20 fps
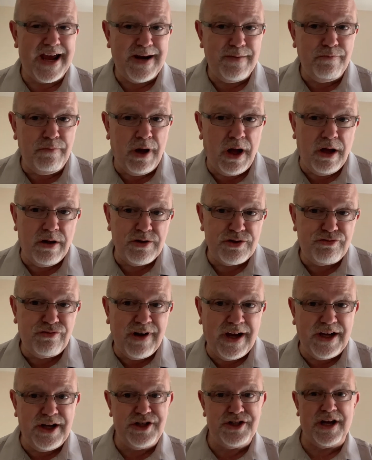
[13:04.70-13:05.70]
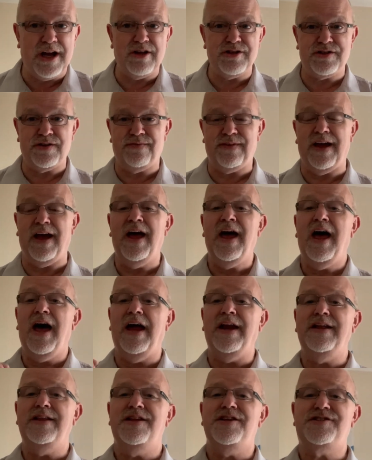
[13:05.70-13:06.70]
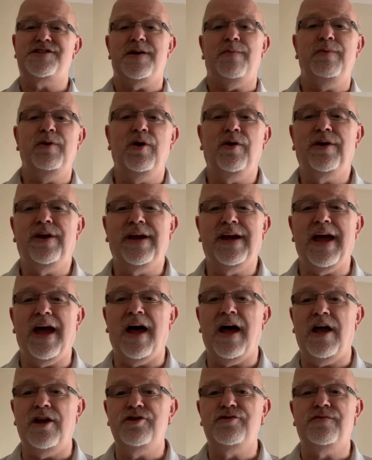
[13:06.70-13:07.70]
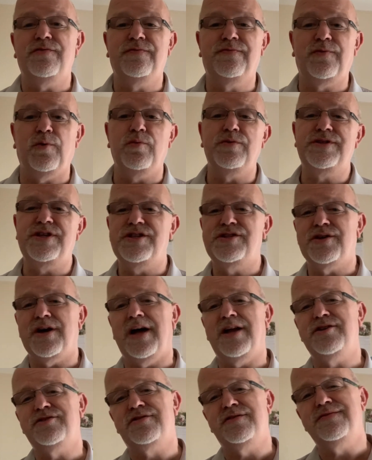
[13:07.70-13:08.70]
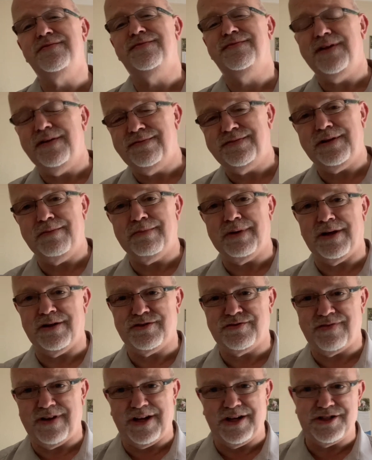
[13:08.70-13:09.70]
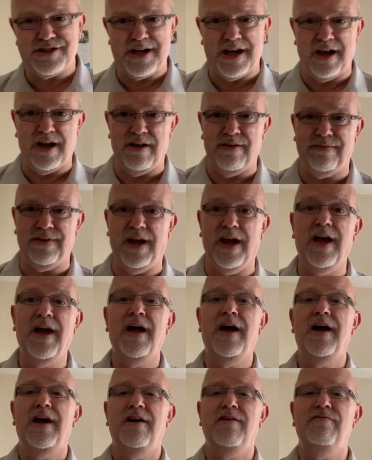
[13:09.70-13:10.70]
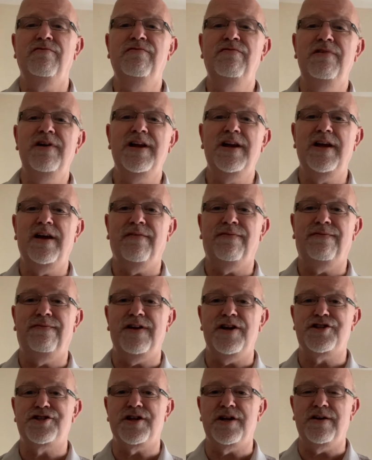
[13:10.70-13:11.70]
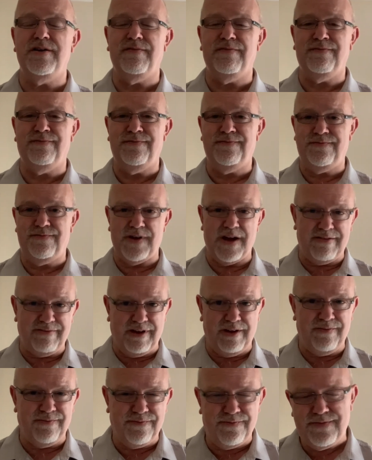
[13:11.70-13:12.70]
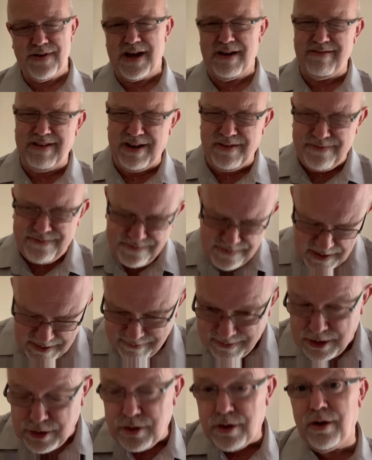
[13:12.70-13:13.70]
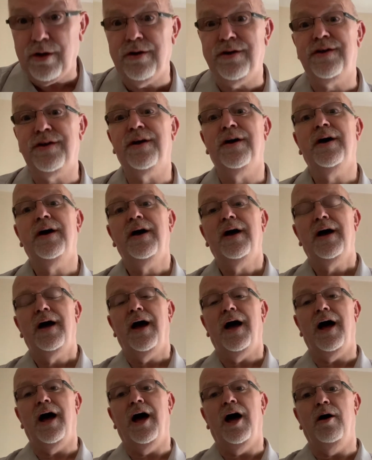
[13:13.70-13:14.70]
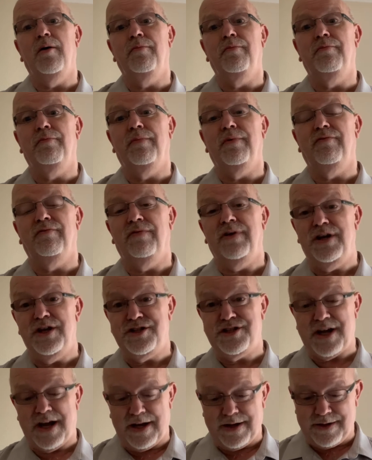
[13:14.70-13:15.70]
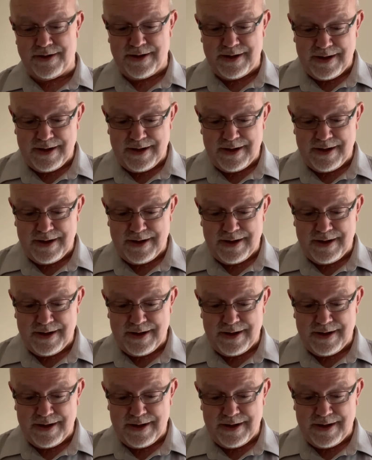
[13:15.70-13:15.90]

miles range out of it. And in the summer, you're going to get 140 to 150 miles range out of it. Really efficient, very, very, very good regen,